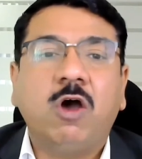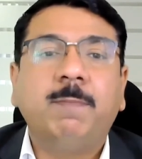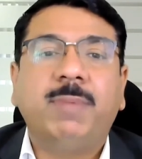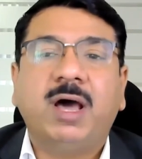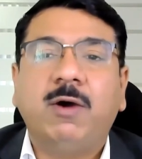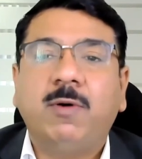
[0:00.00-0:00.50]

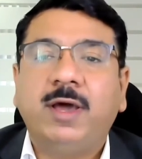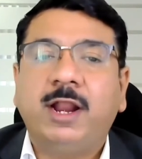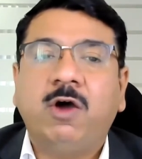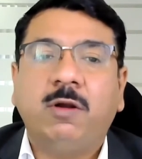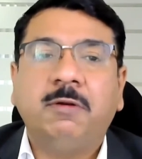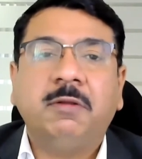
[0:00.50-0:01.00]
of power
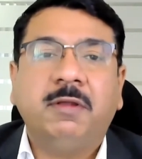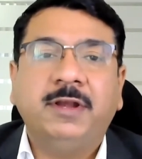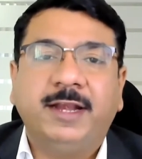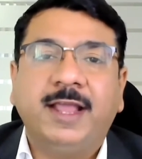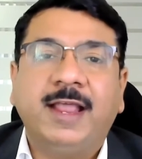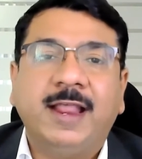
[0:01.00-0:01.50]
or
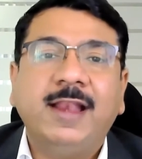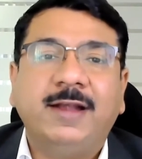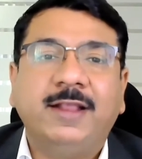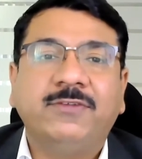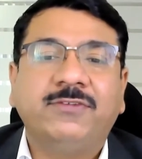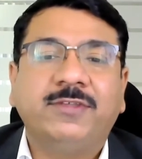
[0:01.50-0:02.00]
data
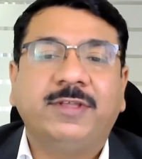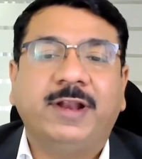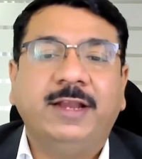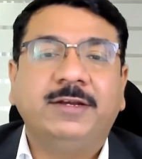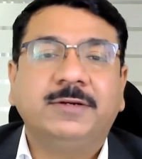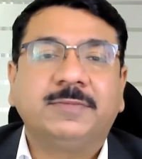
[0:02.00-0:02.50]
analytics,
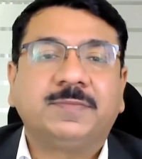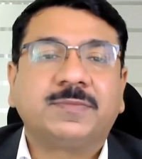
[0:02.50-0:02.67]
right?